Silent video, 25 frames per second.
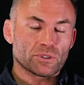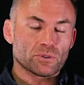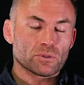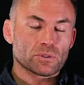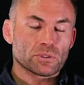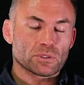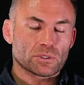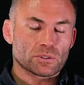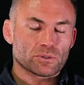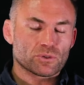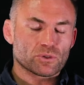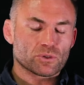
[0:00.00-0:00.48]
you
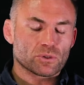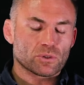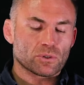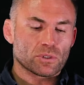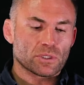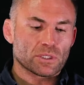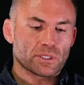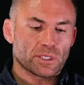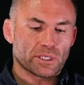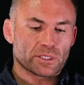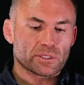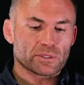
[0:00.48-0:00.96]
can
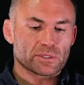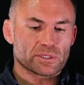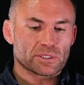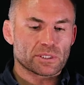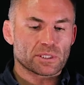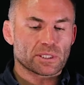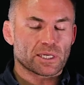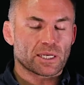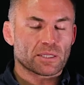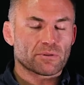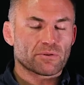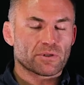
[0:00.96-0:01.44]
control, and I could
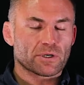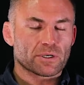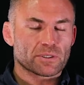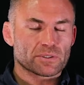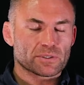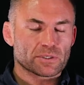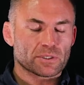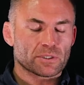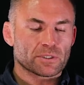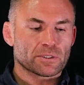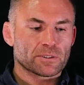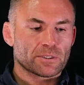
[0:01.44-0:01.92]
still get there.
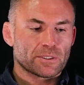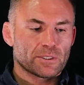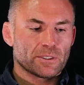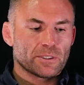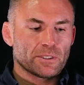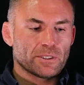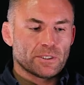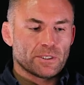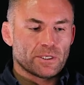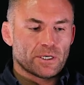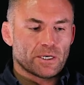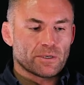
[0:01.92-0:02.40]
So
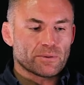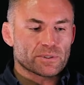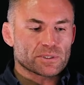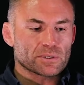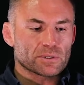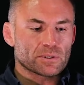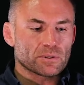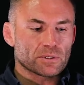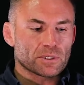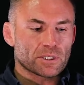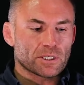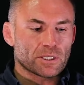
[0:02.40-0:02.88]
I
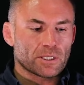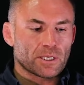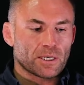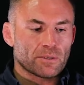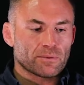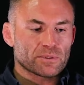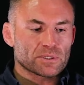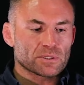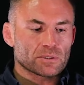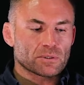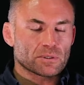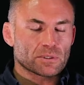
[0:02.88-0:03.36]
wasn't
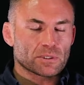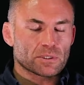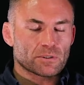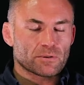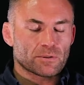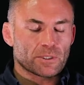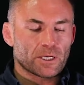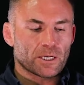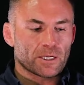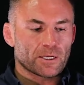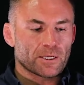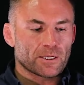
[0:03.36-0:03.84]
gonna
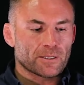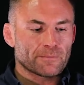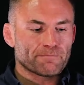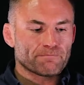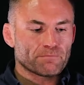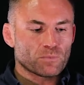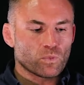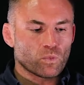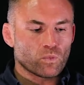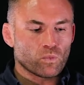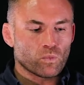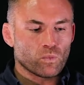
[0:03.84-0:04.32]
kind of
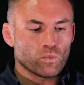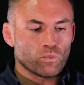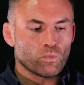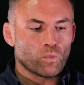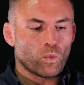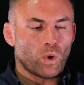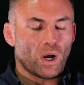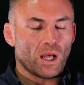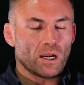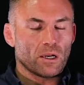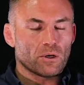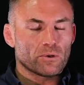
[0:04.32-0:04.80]

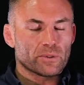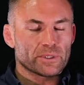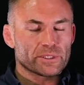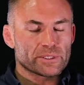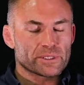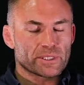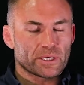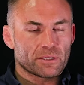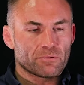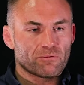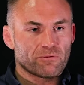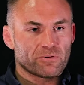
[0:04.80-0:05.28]
wallow in
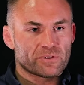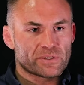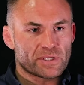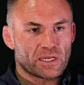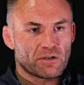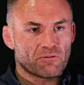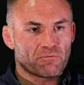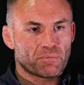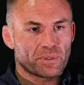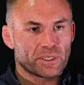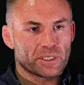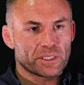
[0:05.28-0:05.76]

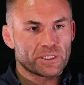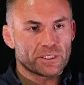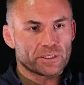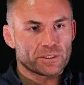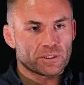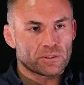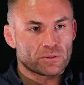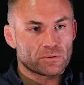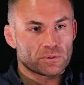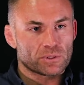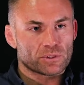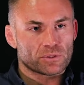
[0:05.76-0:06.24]
self-pity, you
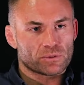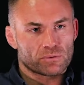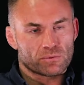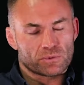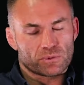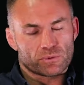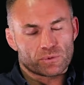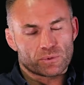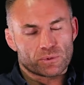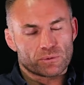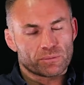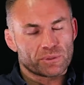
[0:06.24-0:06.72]
know, which
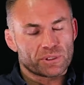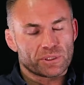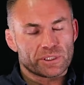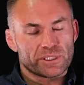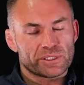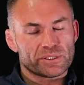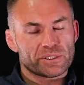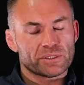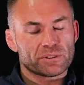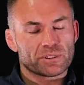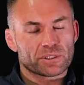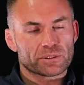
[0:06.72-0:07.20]
would have been the
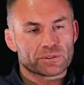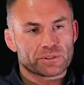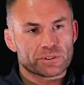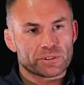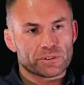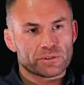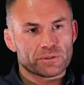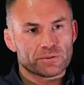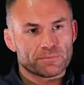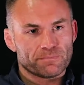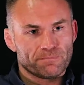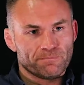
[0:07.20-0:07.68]
easy thing to
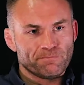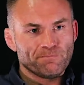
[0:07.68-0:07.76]
do.